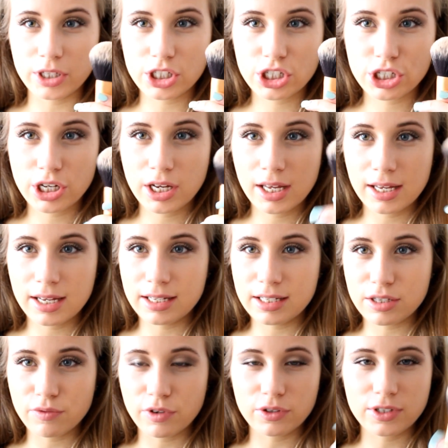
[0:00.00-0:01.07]
which is
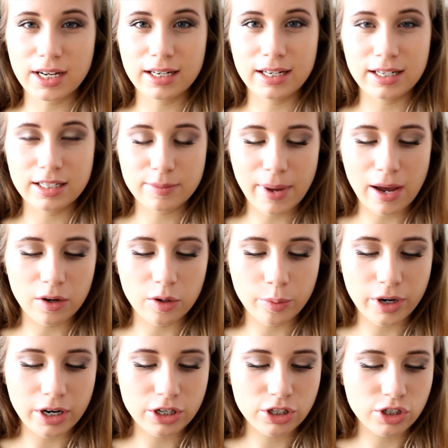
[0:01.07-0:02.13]
the Real Techniques powder
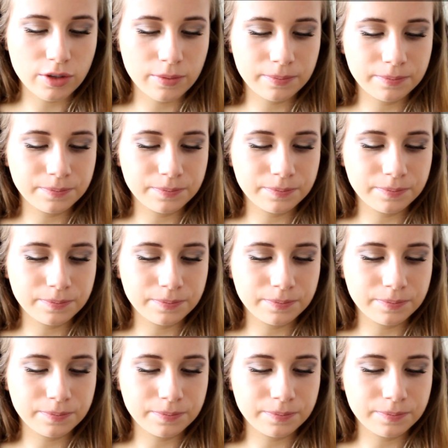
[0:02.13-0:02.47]
brush.